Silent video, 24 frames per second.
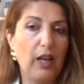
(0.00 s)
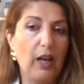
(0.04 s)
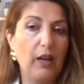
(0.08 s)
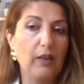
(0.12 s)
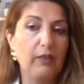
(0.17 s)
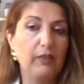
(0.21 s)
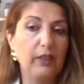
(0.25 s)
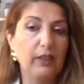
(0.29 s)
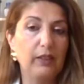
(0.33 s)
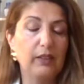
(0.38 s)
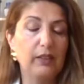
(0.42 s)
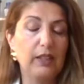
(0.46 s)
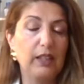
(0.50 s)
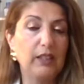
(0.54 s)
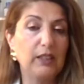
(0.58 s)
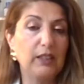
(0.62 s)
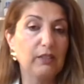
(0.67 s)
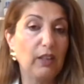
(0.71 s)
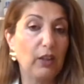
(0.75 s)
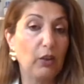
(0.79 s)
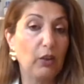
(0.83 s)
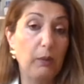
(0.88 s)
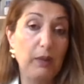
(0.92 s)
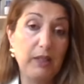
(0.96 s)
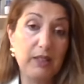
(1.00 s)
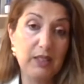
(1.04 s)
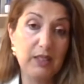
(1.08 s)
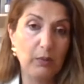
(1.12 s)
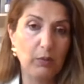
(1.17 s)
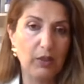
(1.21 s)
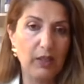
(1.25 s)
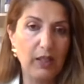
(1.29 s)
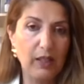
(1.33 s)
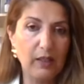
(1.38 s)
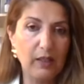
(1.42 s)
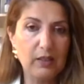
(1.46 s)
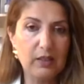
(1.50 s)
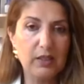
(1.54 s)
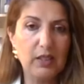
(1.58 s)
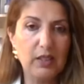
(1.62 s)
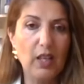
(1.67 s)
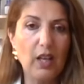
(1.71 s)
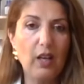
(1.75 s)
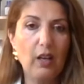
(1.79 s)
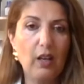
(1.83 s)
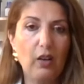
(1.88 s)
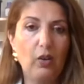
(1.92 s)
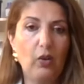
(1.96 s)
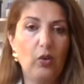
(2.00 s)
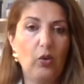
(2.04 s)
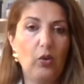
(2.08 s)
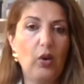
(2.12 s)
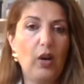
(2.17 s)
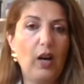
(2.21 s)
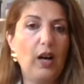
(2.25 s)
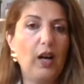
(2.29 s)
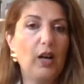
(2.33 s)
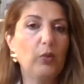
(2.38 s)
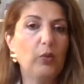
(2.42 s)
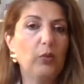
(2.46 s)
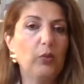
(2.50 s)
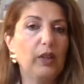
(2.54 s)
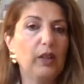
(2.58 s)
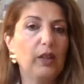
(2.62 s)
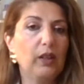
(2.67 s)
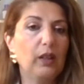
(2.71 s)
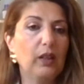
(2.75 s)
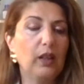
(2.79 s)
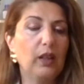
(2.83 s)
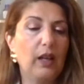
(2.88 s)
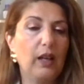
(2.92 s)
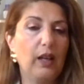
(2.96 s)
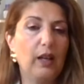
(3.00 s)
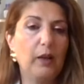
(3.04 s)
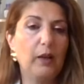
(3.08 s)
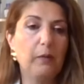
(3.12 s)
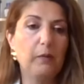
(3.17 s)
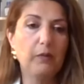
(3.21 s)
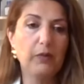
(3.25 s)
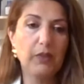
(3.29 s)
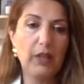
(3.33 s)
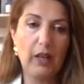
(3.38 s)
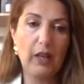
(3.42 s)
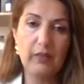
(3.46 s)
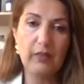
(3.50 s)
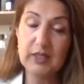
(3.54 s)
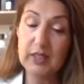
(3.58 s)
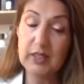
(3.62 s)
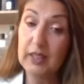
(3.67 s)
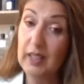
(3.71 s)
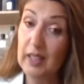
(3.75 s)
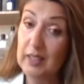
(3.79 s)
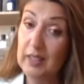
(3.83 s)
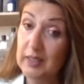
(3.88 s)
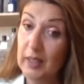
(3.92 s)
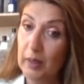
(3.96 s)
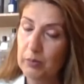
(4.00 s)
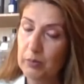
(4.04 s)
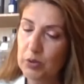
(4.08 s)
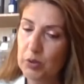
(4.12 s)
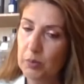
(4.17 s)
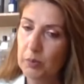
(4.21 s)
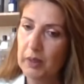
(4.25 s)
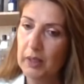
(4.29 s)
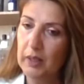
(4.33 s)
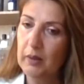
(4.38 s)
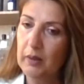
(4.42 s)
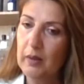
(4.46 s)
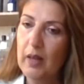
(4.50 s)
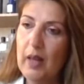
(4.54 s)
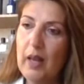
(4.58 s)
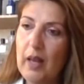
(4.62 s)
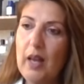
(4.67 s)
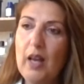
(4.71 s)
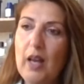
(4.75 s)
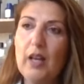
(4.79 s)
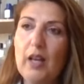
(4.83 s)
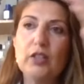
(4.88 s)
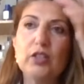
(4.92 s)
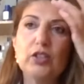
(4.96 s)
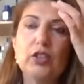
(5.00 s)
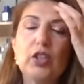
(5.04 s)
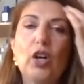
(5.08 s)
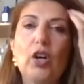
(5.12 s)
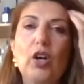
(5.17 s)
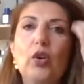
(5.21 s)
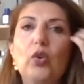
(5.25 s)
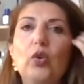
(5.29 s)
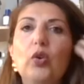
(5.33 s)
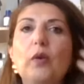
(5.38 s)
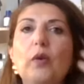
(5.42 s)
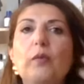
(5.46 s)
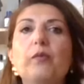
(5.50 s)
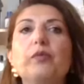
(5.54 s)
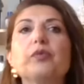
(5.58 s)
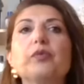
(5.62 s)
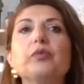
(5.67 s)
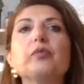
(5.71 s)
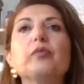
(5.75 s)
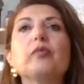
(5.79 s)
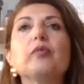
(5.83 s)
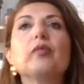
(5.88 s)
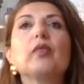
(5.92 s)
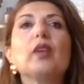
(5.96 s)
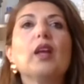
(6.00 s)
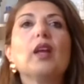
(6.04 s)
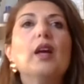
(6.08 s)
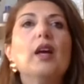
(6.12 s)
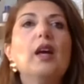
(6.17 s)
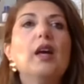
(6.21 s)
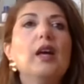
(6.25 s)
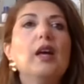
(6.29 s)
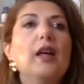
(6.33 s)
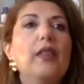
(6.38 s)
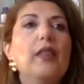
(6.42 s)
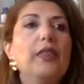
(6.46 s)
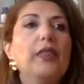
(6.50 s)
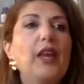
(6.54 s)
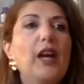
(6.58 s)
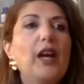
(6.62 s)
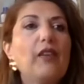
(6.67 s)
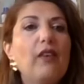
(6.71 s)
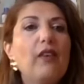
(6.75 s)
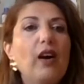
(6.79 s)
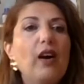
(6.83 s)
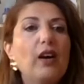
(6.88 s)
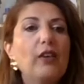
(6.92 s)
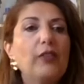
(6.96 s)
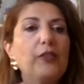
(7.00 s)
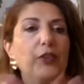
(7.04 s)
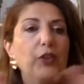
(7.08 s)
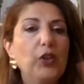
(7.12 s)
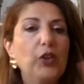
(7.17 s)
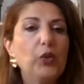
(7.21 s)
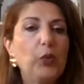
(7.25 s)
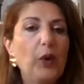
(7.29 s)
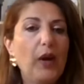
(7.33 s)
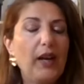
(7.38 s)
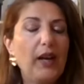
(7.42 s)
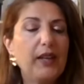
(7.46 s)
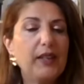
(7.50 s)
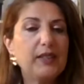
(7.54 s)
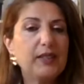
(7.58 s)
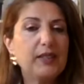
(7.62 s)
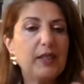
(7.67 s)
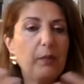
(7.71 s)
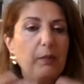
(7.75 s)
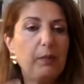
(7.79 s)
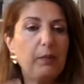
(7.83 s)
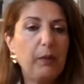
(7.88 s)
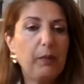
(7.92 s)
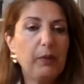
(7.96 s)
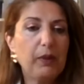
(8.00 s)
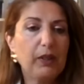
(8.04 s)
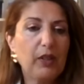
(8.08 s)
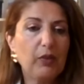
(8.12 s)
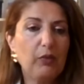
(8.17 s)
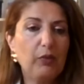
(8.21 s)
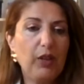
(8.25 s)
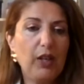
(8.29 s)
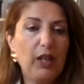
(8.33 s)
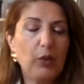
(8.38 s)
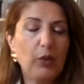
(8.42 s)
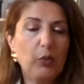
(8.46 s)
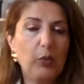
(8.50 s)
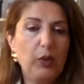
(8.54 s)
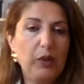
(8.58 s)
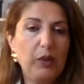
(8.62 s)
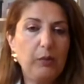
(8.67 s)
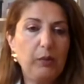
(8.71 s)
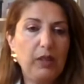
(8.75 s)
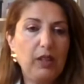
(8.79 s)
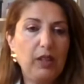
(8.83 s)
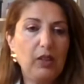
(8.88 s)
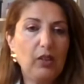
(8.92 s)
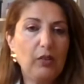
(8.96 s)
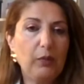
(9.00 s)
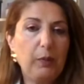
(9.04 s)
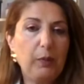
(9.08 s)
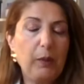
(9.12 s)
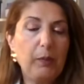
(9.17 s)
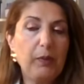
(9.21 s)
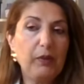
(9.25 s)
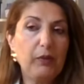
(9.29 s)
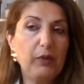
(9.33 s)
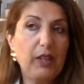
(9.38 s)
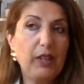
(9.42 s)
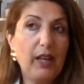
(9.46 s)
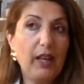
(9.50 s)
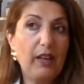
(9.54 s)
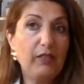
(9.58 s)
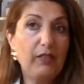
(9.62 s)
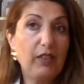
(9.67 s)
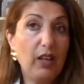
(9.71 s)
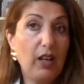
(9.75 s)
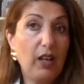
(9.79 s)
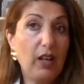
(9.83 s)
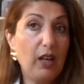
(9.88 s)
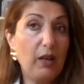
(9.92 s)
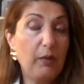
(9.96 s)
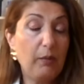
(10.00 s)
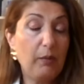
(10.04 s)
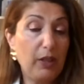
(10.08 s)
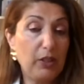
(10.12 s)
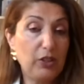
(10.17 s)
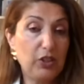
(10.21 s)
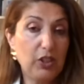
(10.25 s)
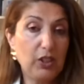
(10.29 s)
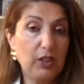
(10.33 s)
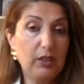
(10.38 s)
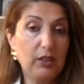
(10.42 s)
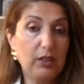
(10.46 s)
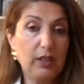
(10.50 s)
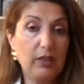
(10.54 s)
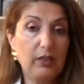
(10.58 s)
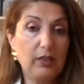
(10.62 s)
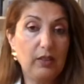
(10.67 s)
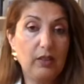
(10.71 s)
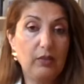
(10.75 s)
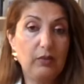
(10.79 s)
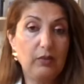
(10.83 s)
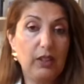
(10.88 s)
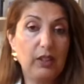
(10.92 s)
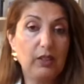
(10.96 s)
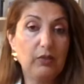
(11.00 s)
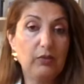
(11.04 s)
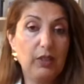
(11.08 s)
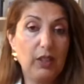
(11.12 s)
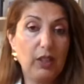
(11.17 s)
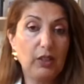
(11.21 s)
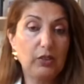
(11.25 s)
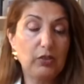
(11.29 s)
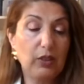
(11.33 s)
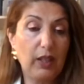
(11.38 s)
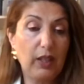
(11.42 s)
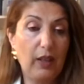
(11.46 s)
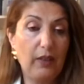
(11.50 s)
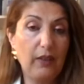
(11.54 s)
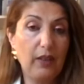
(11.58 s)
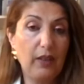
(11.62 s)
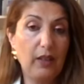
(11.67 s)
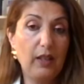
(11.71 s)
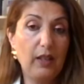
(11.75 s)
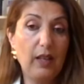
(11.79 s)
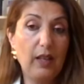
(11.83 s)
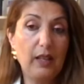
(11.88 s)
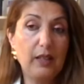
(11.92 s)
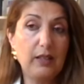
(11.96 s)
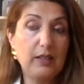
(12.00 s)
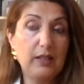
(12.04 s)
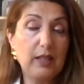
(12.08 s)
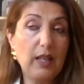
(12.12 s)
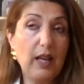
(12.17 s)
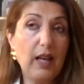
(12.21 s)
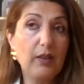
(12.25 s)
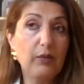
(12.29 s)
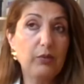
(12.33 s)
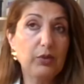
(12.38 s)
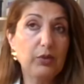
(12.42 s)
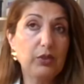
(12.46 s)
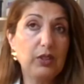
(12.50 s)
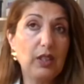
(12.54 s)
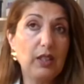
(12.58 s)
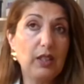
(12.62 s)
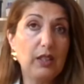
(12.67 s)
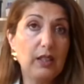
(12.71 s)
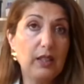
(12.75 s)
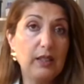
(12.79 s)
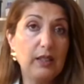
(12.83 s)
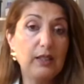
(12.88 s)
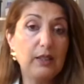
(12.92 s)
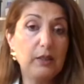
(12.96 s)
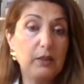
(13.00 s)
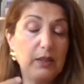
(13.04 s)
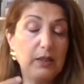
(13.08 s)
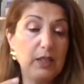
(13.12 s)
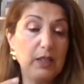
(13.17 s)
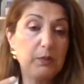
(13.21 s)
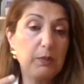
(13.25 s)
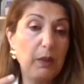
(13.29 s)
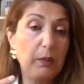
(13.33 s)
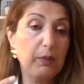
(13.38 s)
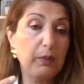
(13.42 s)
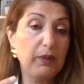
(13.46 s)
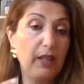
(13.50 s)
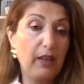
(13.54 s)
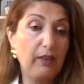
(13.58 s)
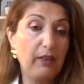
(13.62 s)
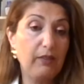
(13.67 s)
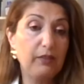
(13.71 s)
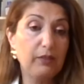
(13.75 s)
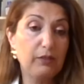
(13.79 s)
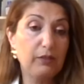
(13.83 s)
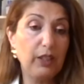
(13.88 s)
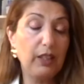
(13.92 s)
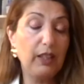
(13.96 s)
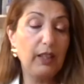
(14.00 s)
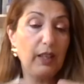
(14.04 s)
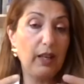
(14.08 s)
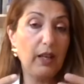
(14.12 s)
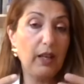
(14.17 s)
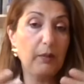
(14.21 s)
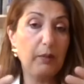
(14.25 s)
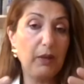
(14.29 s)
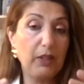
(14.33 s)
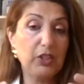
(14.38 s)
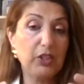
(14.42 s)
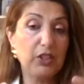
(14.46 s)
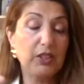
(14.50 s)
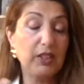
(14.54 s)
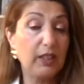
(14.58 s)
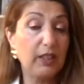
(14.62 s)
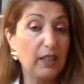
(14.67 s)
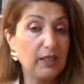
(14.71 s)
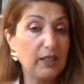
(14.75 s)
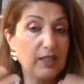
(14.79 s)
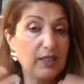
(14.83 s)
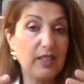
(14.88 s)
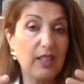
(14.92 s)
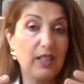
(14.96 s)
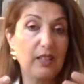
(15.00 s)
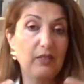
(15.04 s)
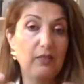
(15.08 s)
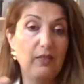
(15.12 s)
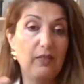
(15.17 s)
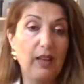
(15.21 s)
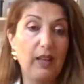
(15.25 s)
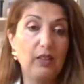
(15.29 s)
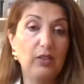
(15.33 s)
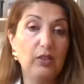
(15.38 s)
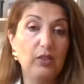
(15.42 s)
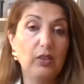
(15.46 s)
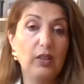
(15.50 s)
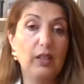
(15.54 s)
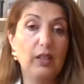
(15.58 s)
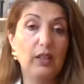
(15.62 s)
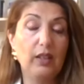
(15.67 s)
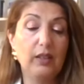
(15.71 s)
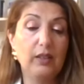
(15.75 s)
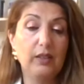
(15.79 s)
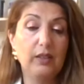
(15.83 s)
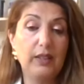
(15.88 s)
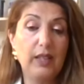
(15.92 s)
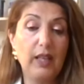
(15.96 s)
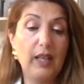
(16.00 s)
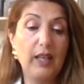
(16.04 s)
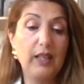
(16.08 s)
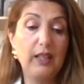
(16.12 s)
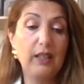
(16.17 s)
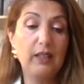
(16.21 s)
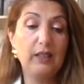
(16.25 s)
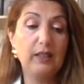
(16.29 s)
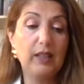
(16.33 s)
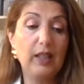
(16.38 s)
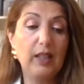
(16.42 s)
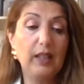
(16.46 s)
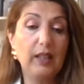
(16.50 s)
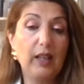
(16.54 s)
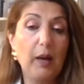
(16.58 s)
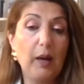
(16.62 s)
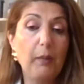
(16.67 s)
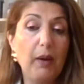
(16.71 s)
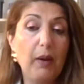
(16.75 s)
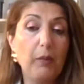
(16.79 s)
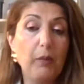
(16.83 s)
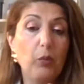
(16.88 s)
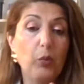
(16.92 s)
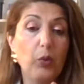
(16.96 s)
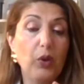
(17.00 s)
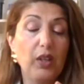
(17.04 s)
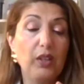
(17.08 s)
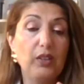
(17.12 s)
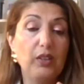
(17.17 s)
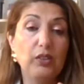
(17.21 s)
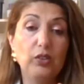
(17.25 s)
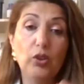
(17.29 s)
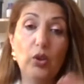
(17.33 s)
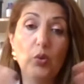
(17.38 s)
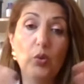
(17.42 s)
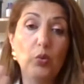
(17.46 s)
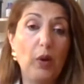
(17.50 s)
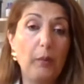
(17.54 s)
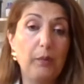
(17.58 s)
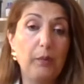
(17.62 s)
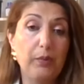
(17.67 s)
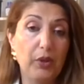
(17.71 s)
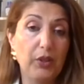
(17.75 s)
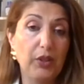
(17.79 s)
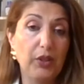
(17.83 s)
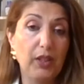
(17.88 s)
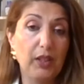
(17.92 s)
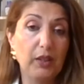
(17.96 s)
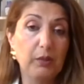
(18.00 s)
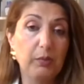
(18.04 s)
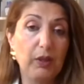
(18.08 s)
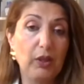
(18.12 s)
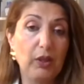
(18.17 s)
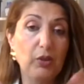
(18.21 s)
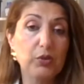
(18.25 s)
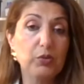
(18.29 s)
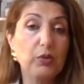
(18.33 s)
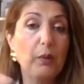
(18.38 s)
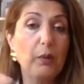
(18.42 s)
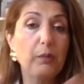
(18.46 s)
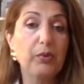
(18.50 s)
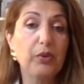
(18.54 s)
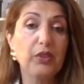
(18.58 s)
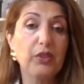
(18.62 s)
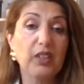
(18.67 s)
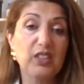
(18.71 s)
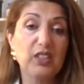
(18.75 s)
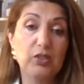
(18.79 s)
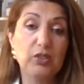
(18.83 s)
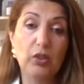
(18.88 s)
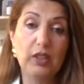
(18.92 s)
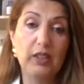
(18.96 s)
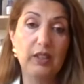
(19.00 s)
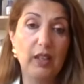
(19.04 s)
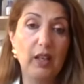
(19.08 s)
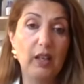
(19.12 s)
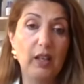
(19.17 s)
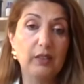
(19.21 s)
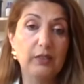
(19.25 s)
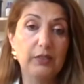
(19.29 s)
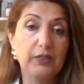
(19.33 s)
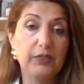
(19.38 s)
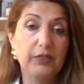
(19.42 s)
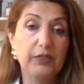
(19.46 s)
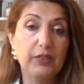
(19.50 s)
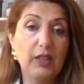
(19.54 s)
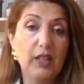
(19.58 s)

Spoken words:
will either recommend someone else, or I will say yes, come to me. So there are a few ways that people can work with me. People that have a higher budget, we can work together. And I would, and these people that have really high budget and understand the value, they come up with not one product, because one product is not enough.